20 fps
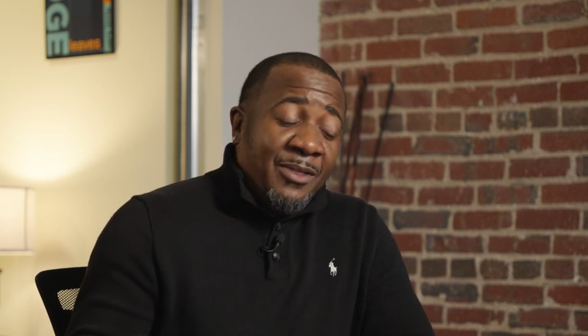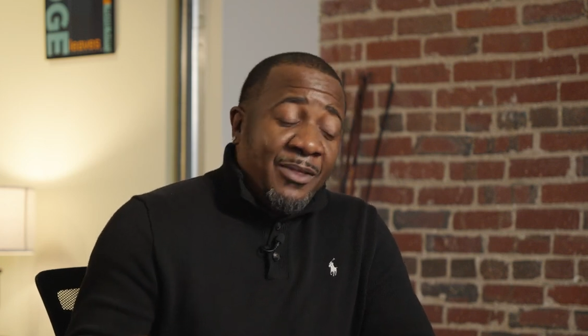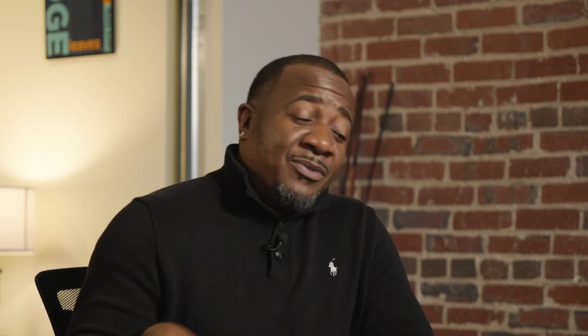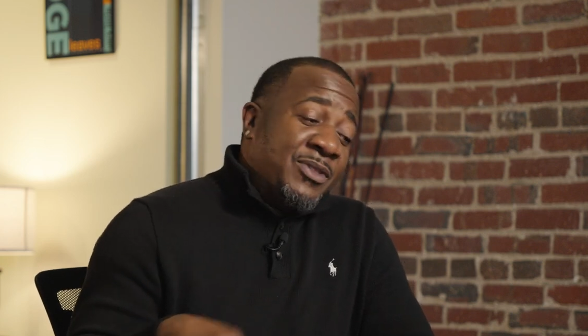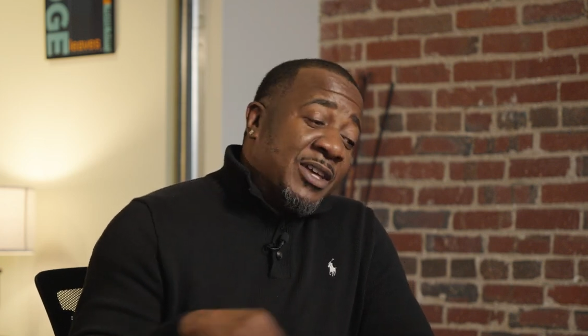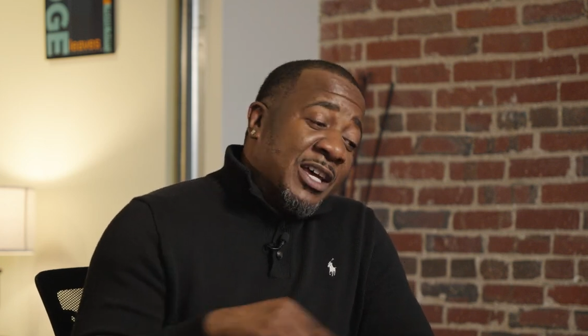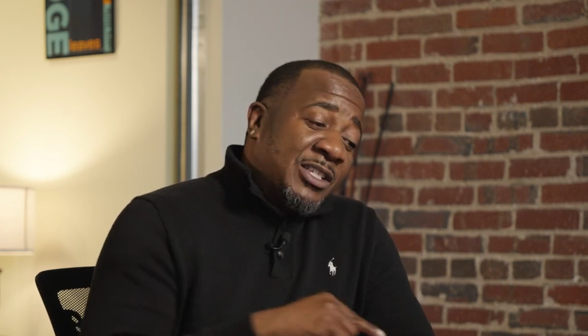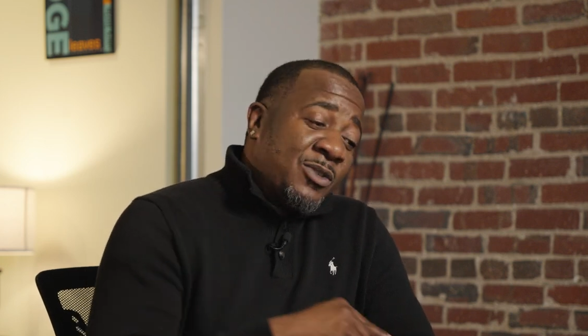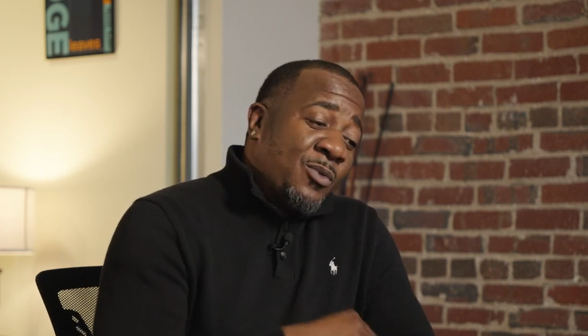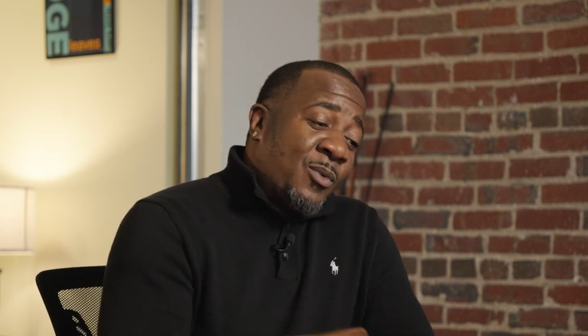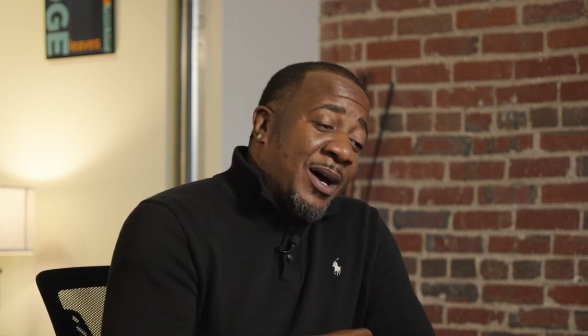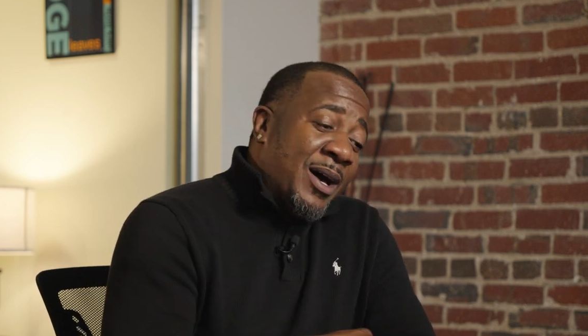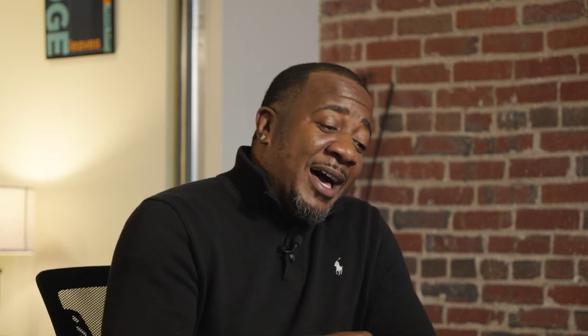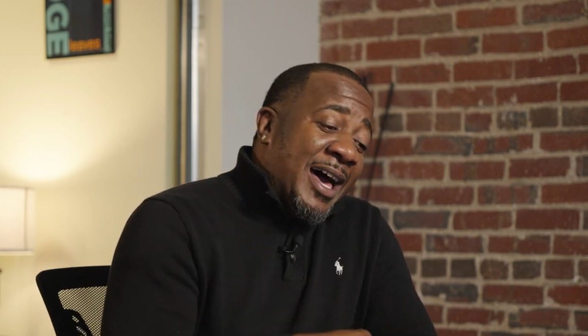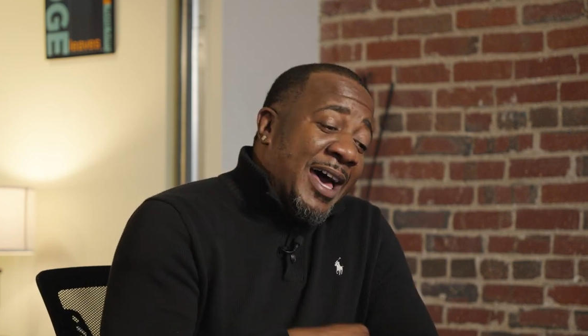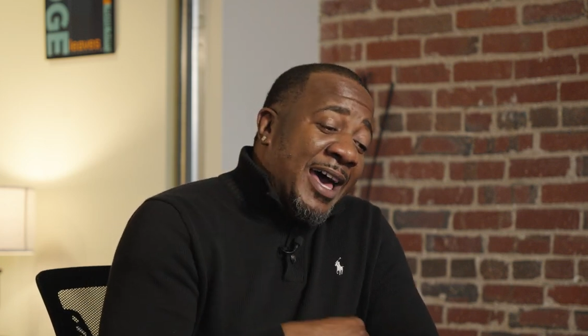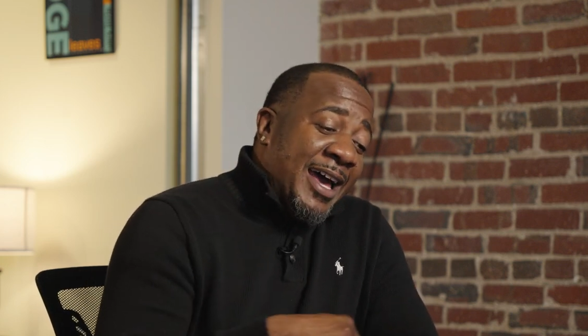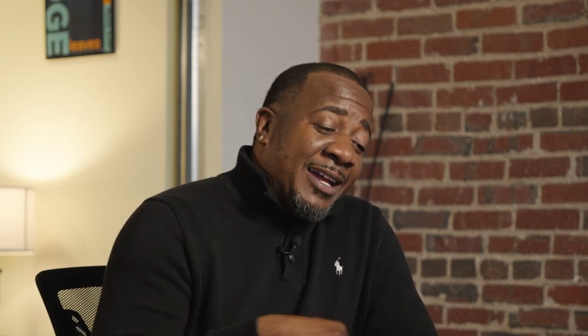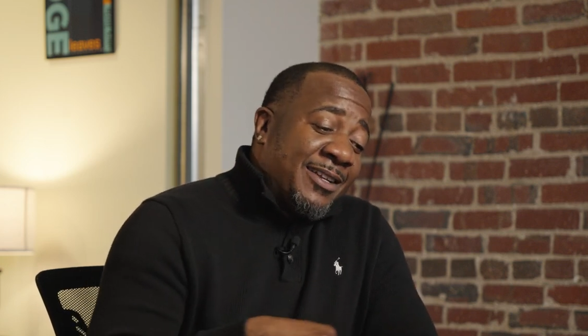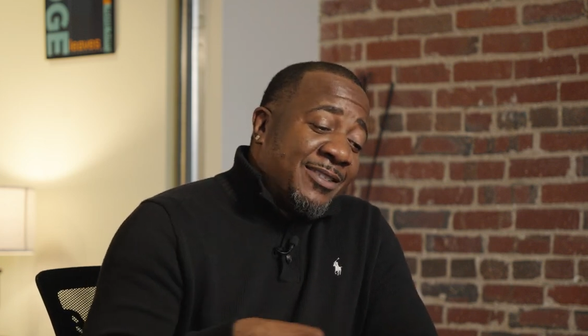That's why
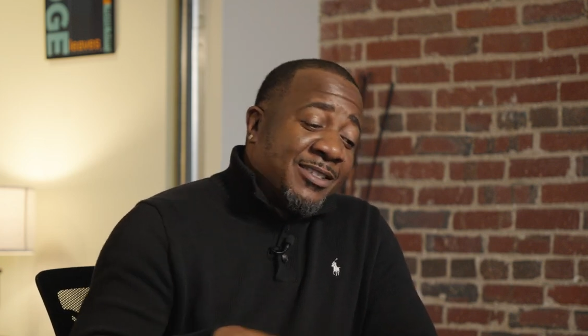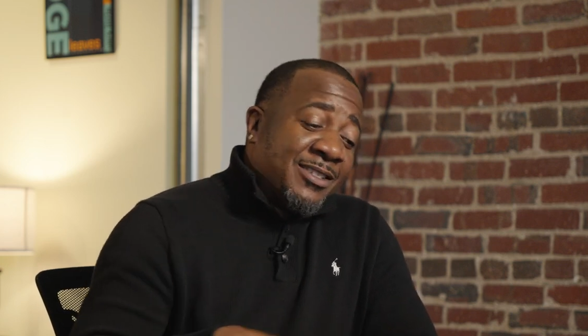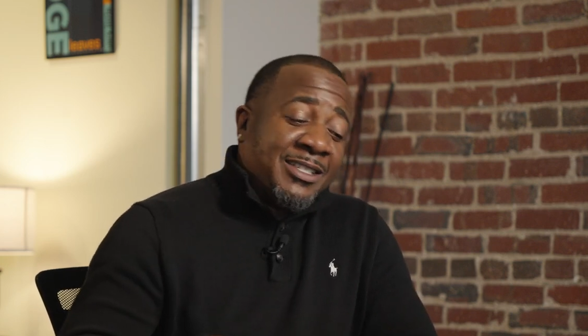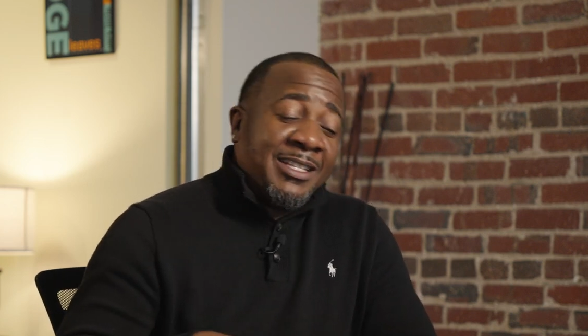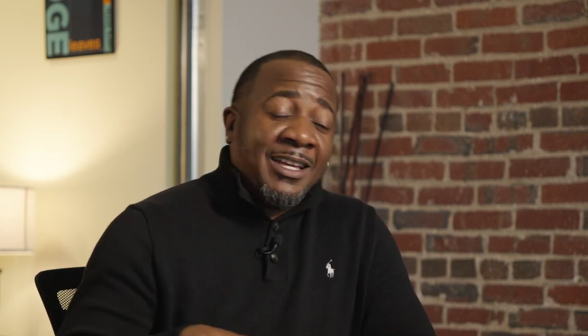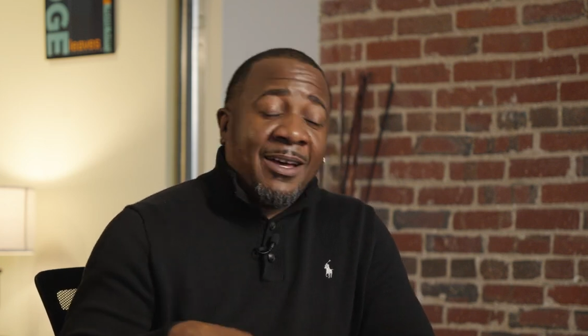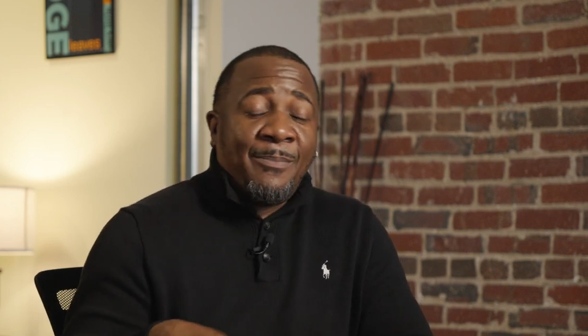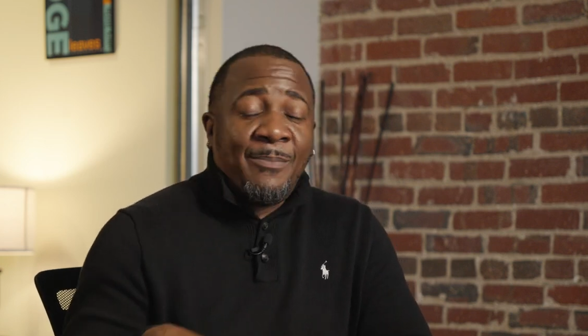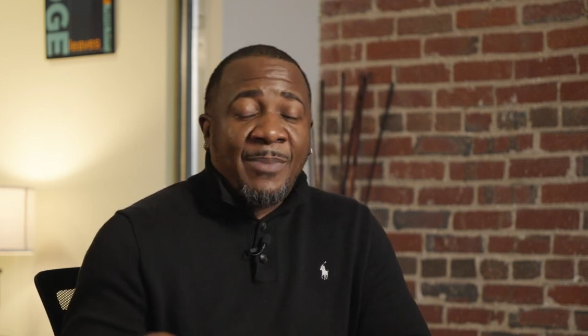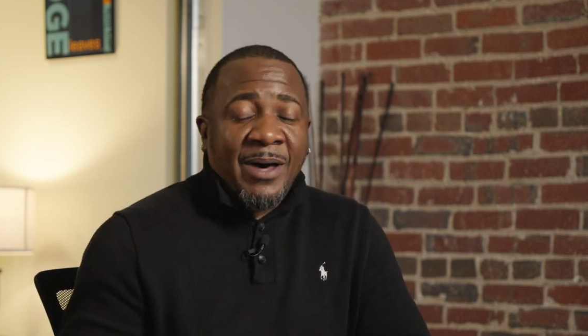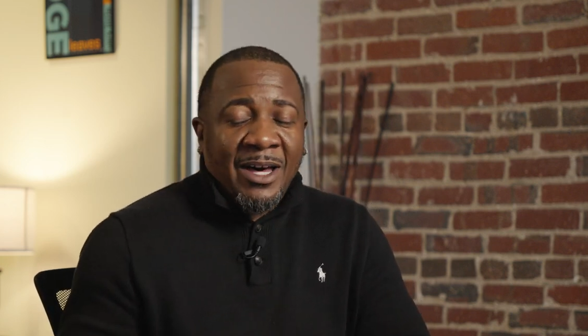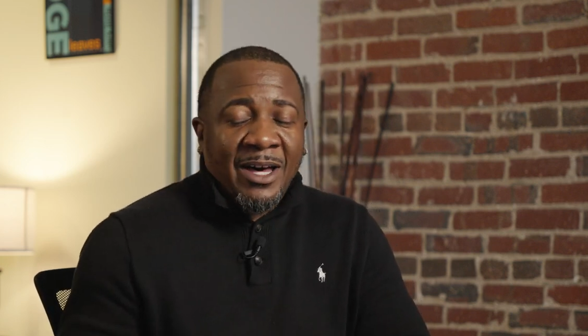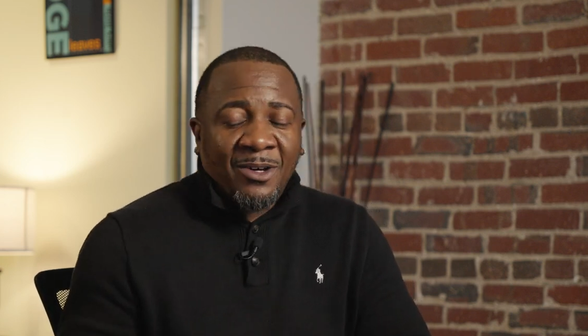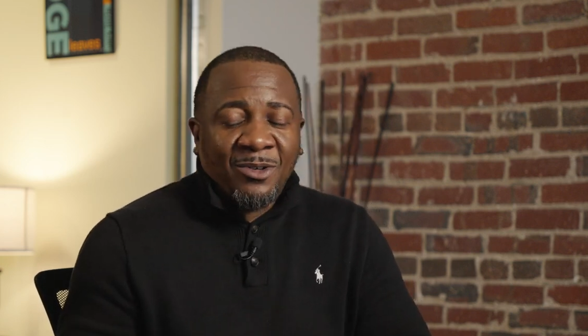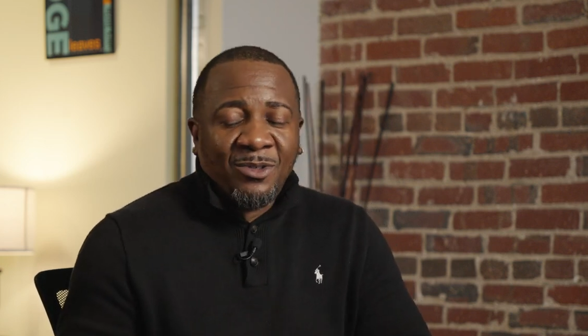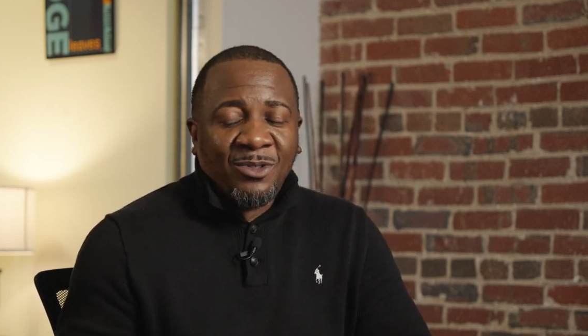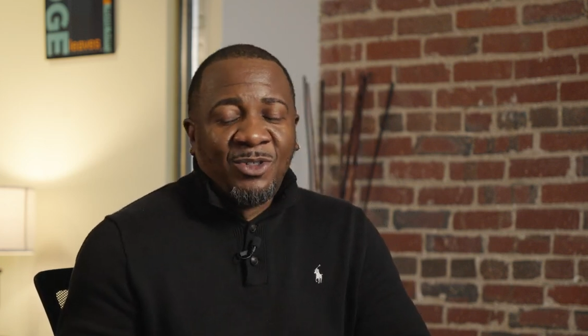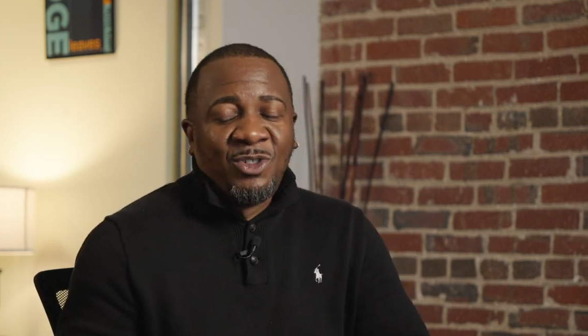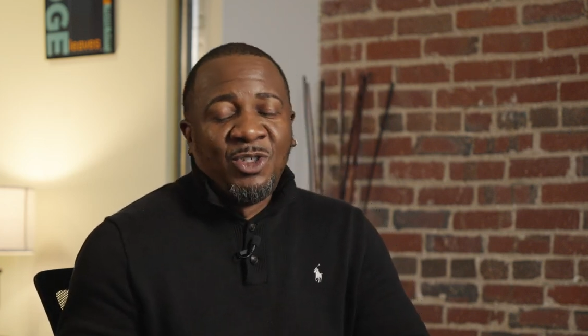I had to step out